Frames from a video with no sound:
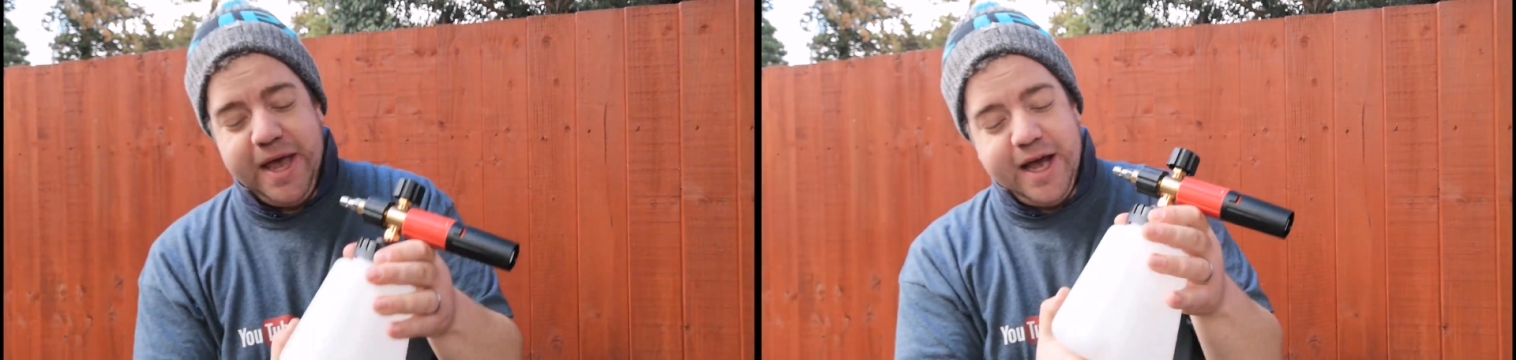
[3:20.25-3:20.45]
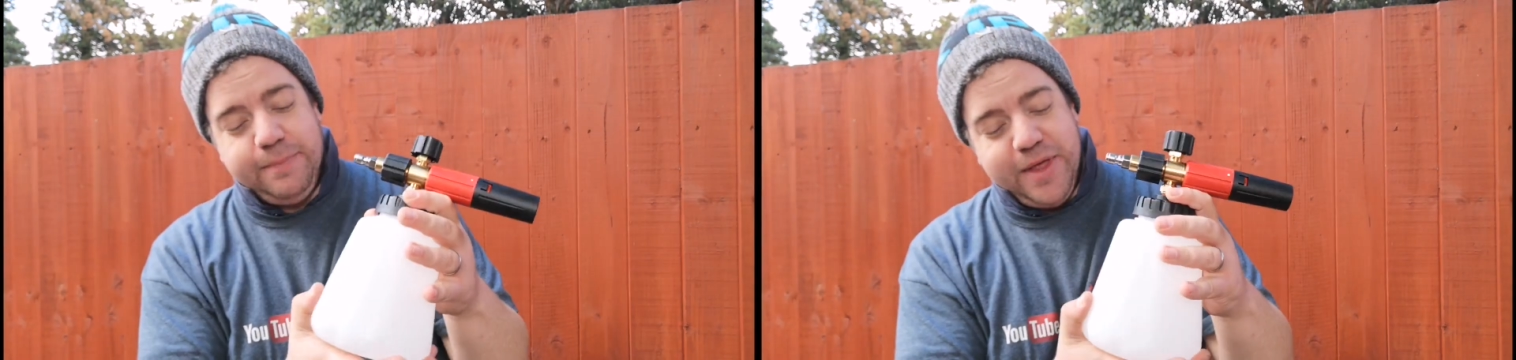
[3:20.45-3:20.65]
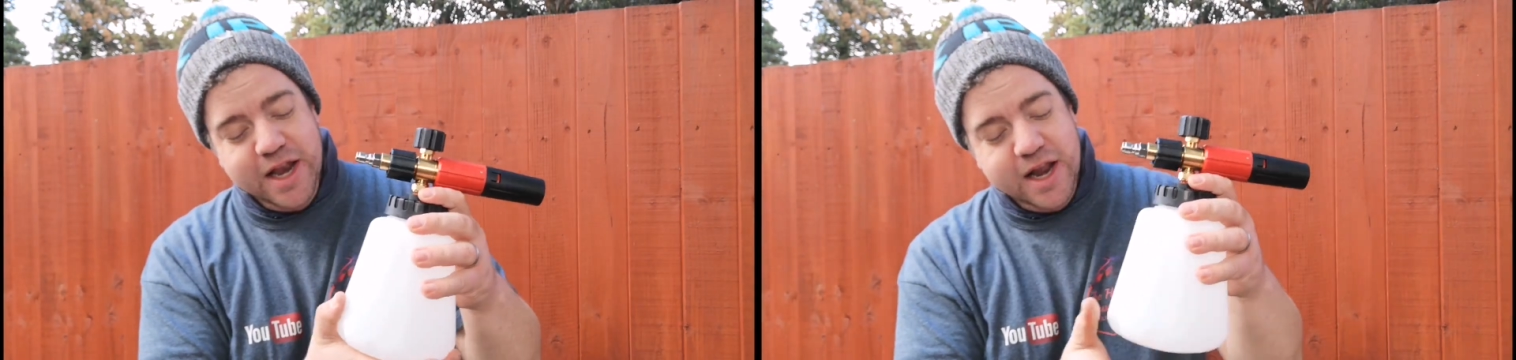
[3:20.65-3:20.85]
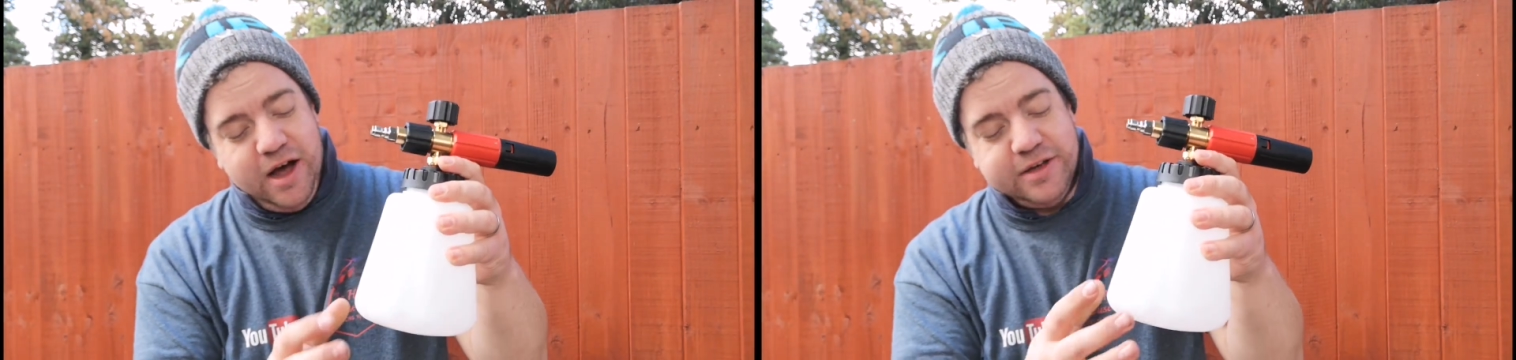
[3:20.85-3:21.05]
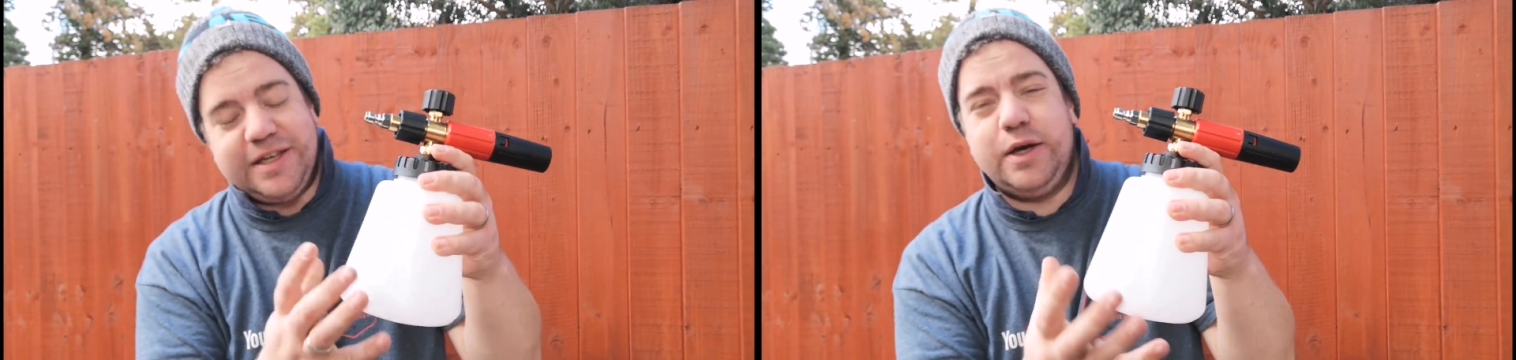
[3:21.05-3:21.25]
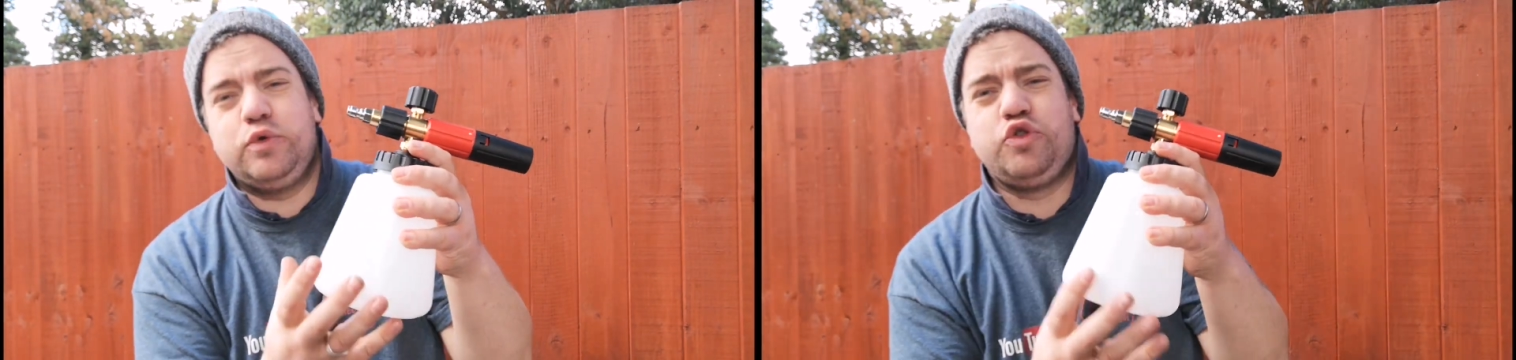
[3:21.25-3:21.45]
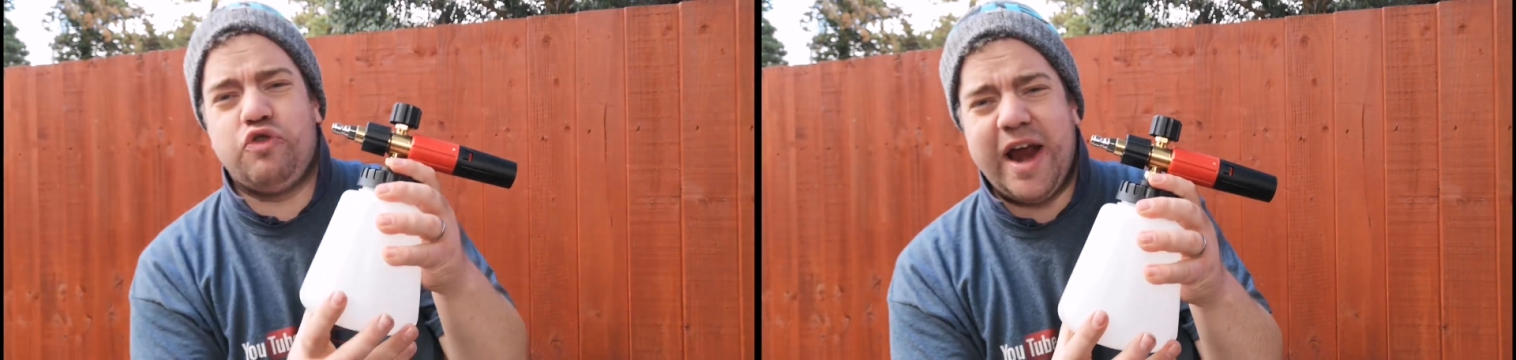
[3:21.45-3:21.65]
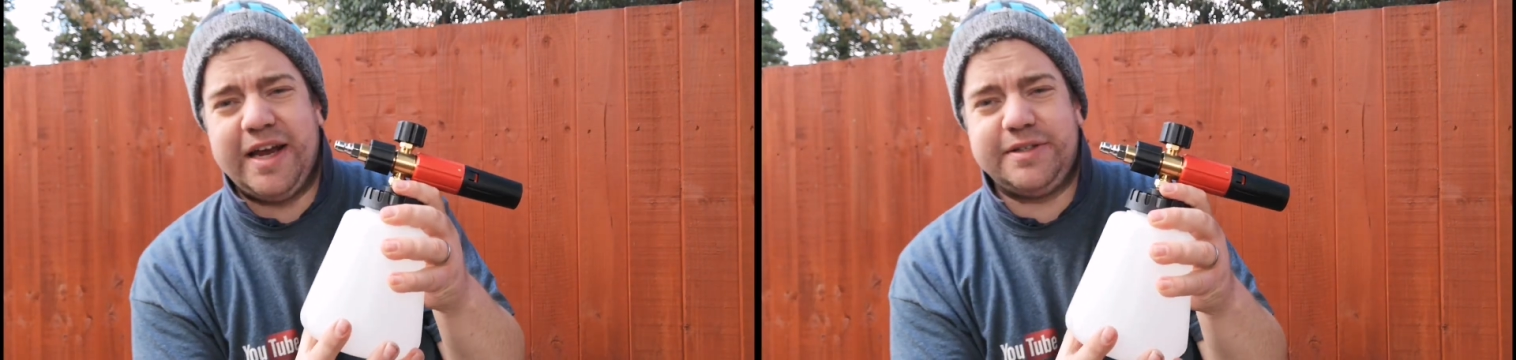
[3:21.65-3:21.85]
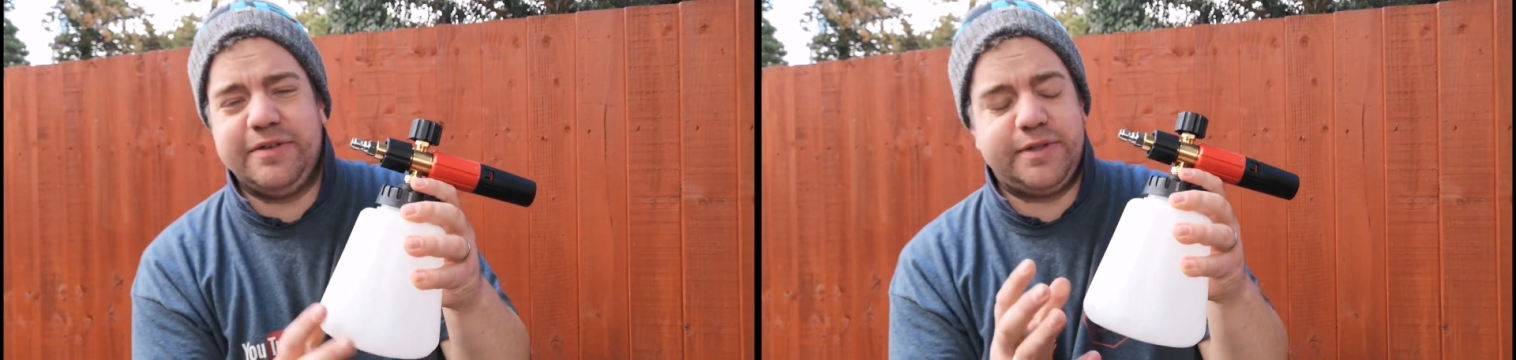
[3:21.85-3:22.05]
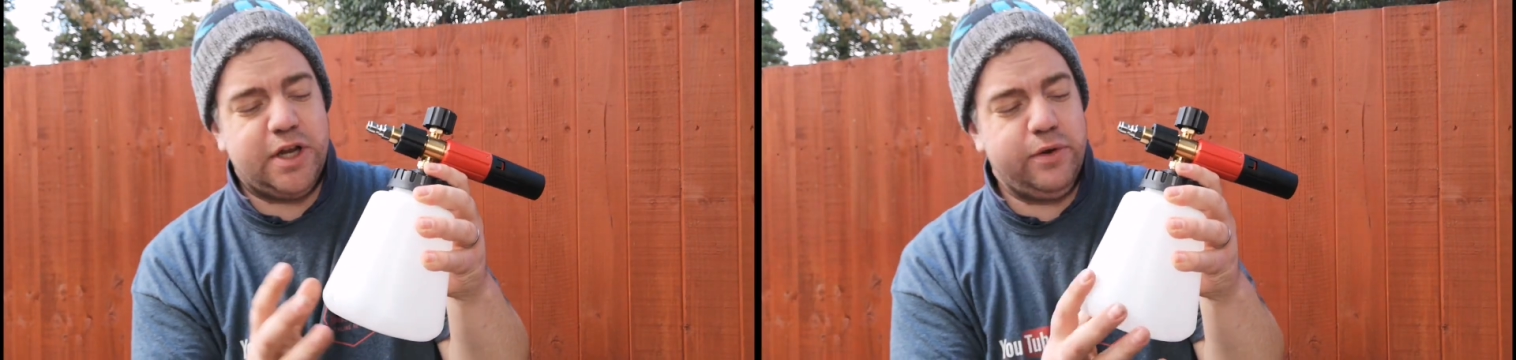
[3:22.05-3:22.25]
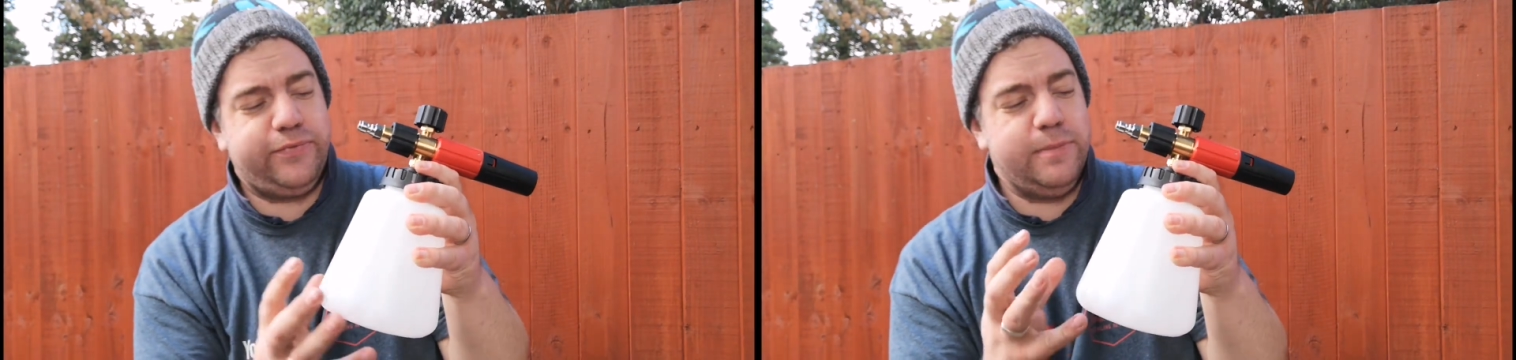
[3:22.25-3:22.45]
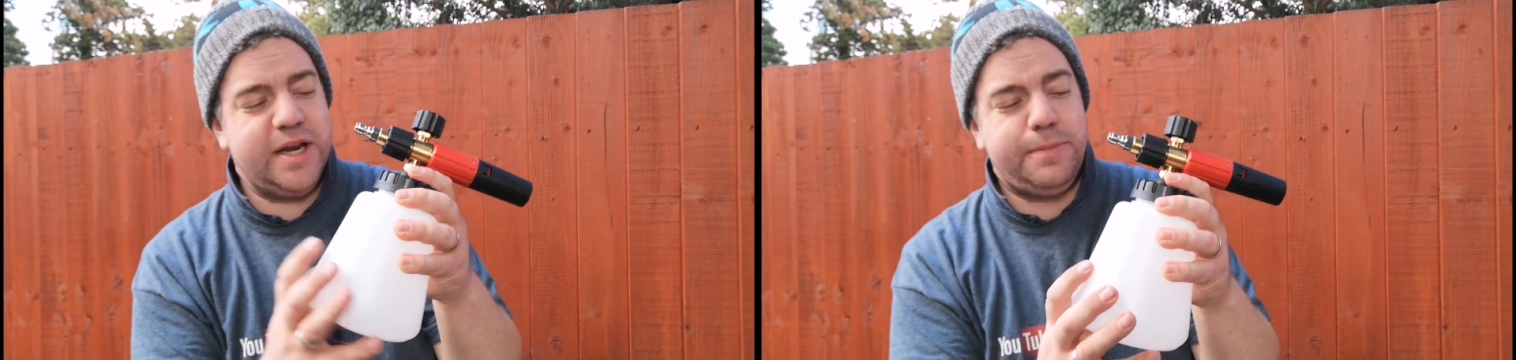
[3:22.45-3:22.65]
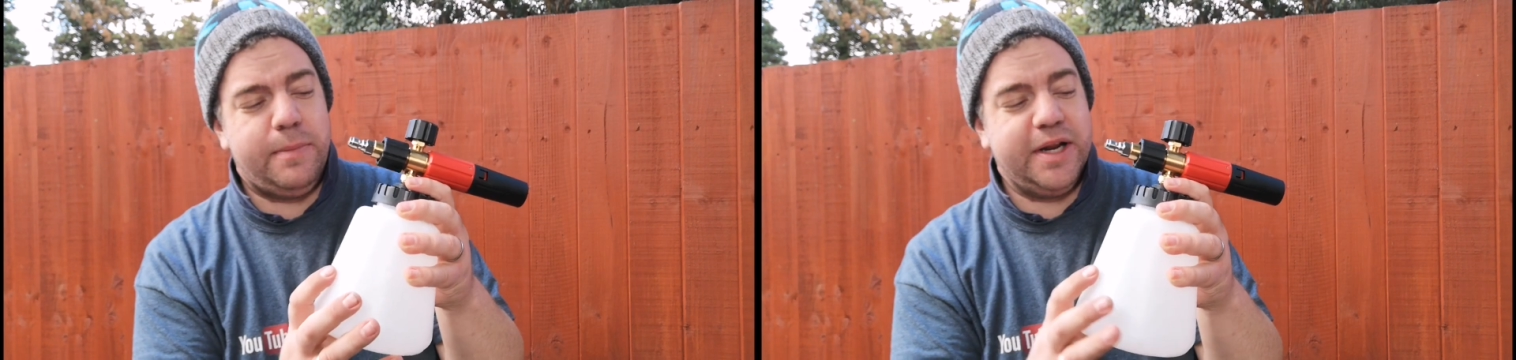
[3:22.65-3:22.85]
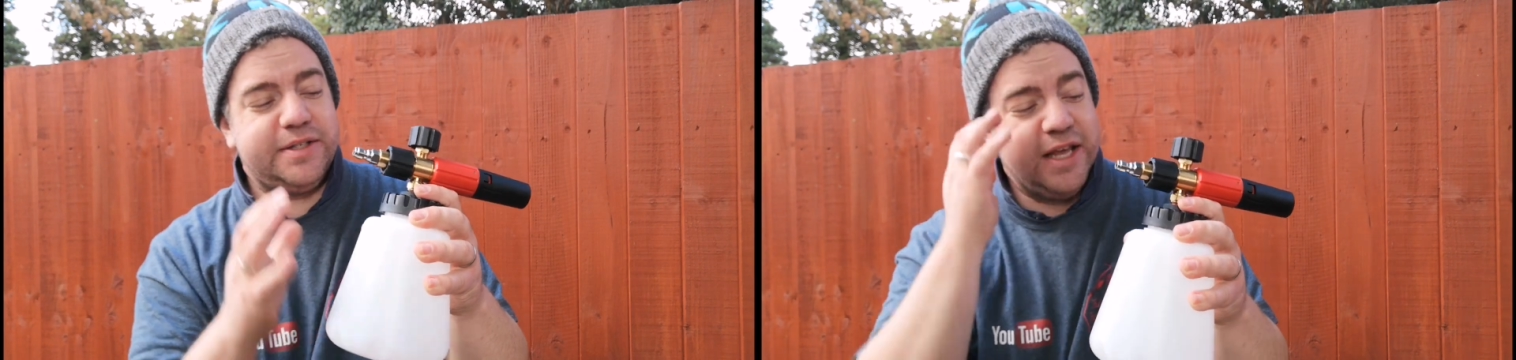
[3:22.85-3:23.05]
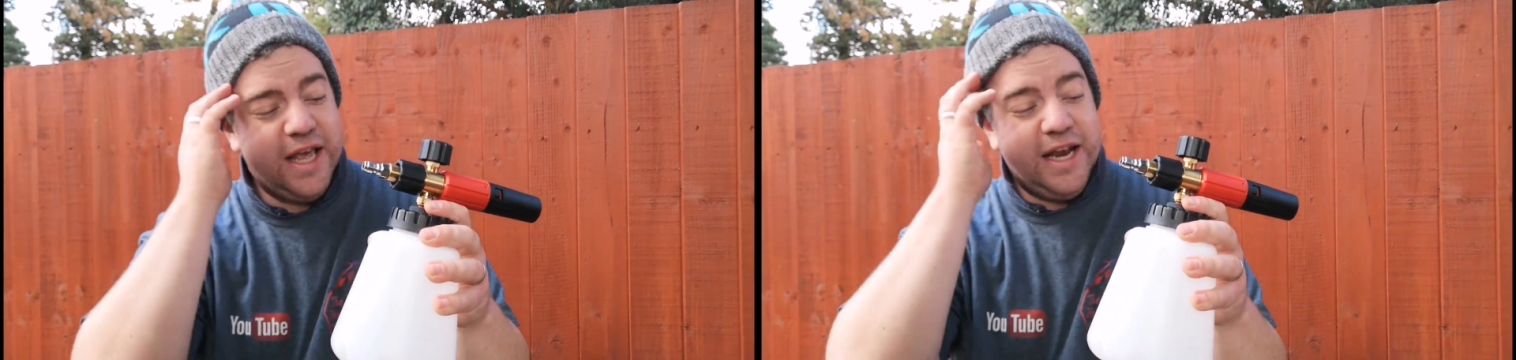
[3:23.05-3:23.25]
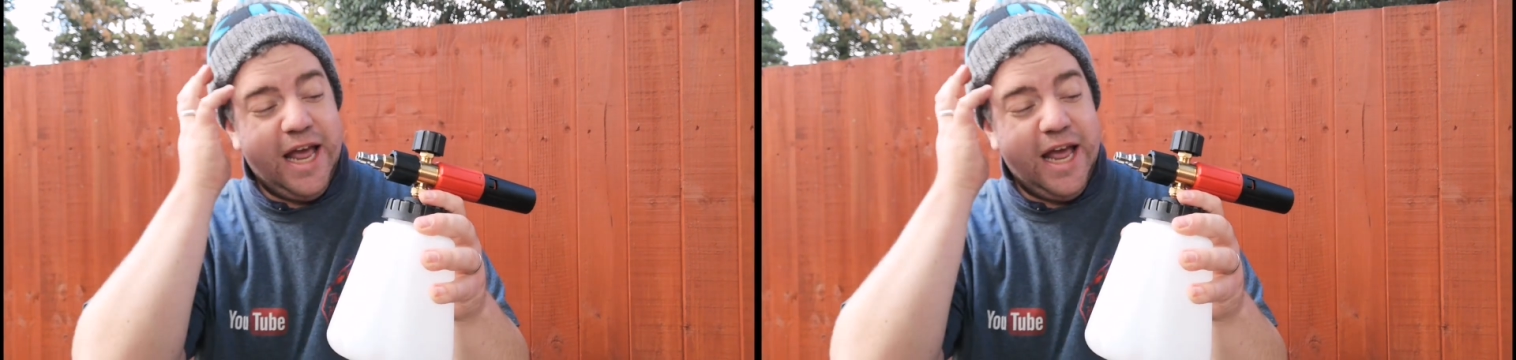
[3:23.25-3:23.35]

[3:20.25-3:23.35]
pick up the last little dregs of snow foam in the bottom of this.